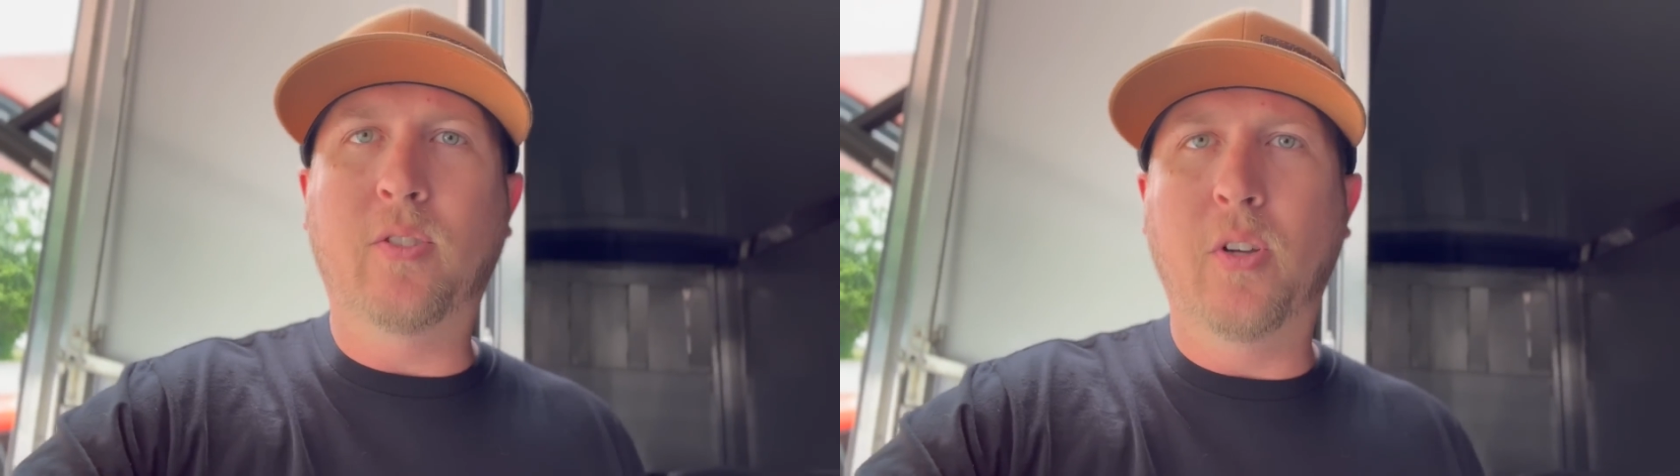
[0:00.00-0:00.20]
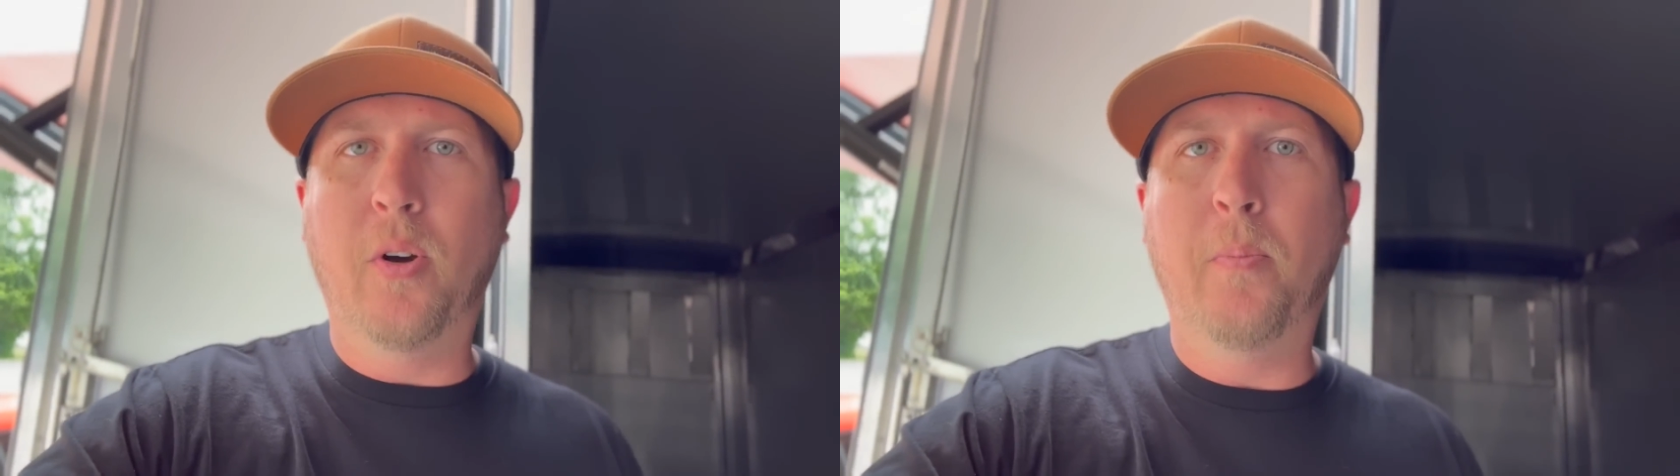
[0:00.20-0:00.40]

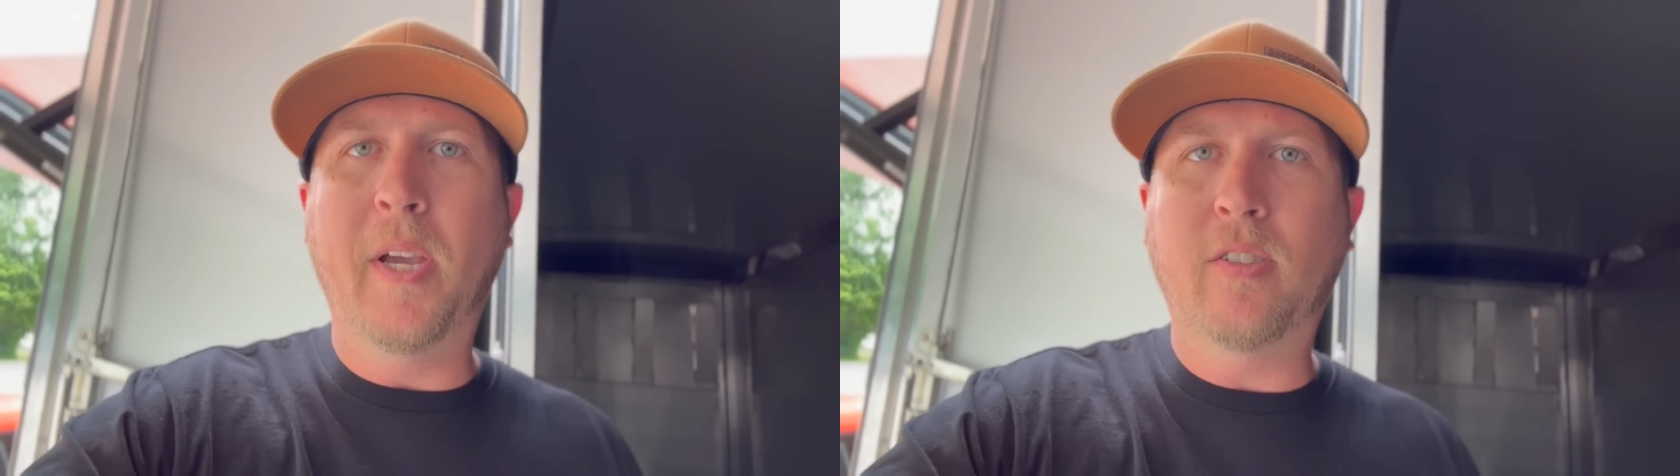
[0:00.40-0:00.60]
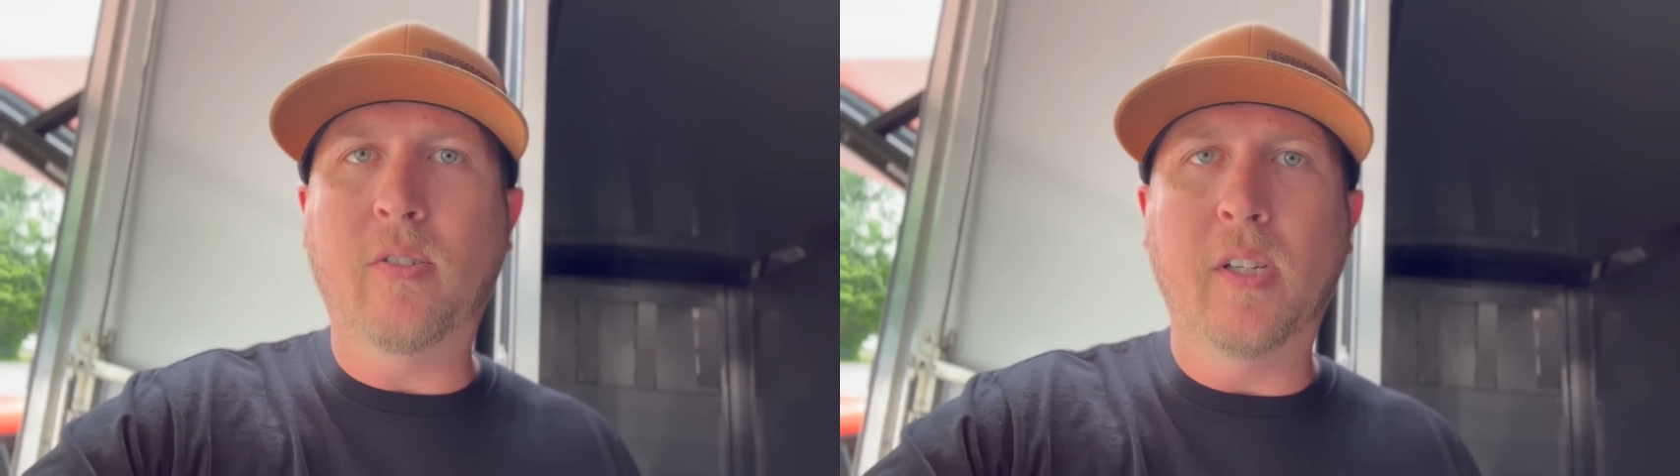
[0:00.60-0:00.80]
So
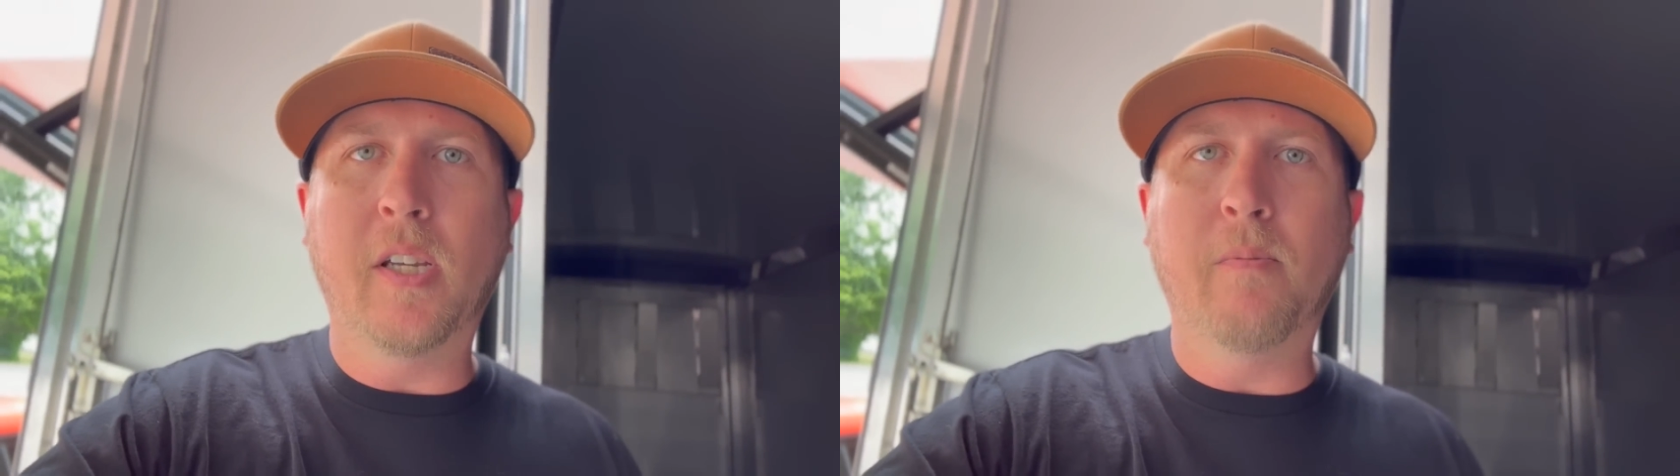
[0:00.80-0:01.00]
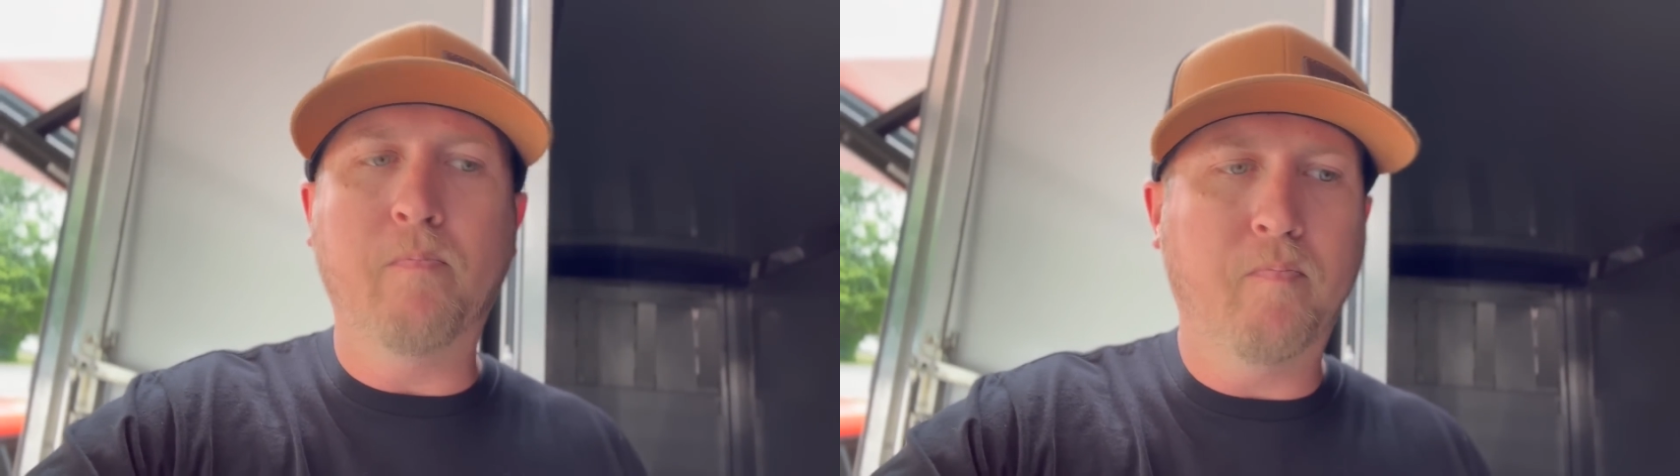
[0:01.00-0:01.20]
basically,